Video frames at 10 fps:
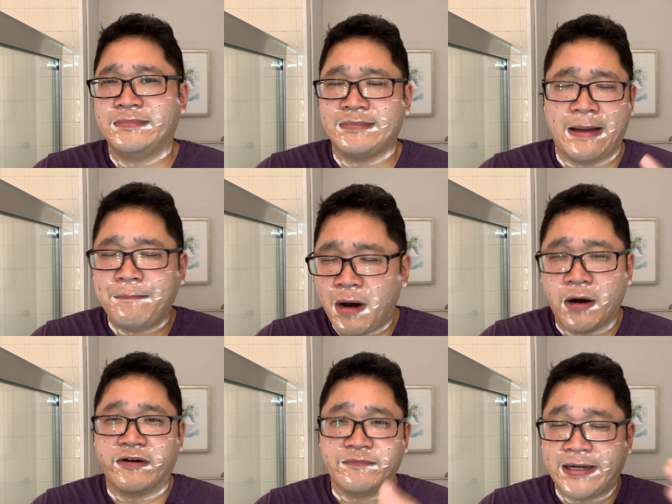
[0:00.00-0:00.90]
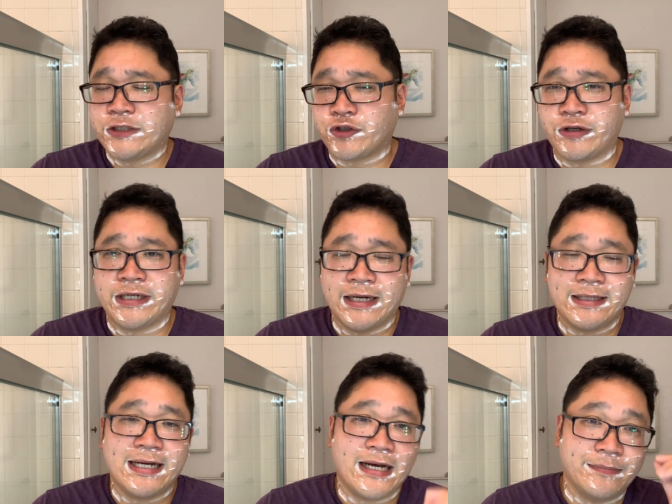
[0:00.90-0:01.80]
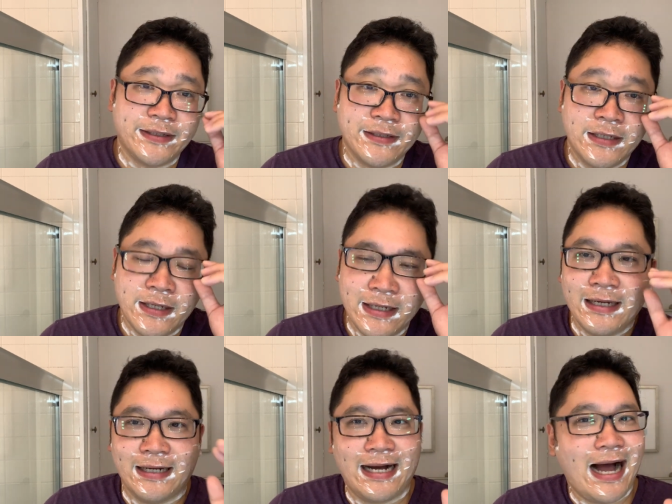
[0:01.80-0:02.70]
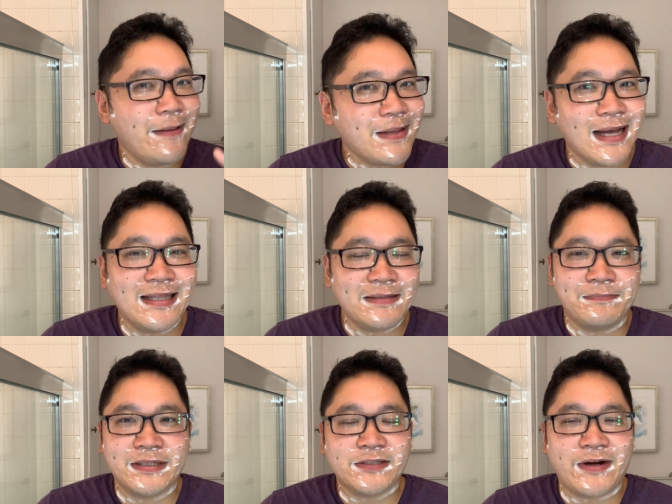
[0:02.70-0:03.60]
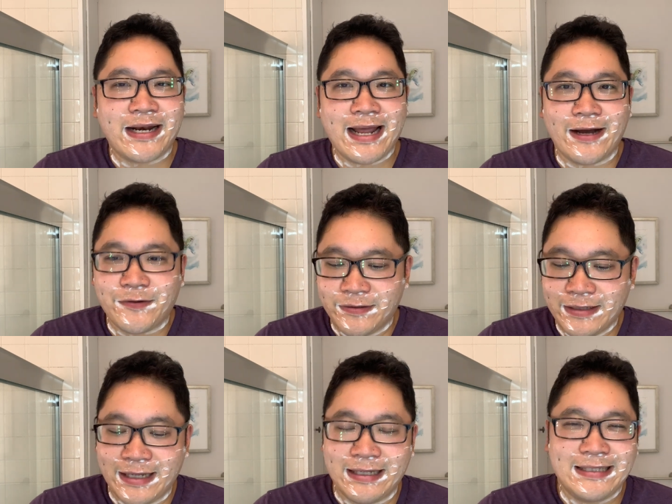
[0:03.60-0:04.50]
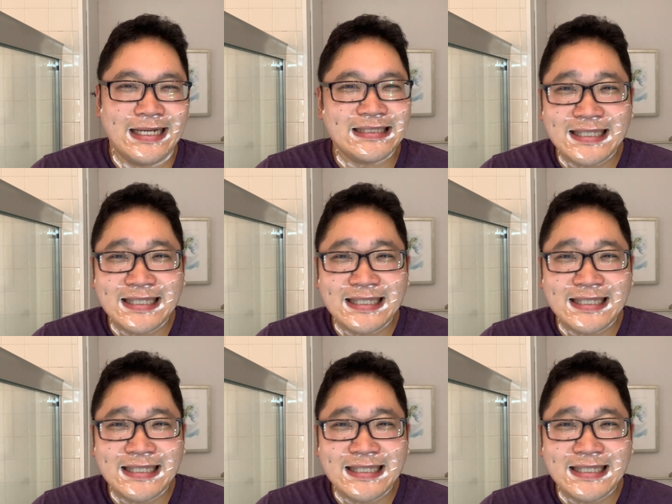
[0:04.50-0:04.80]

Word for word: that part of my journey on the hobby. I'm not at that place right now. It takes a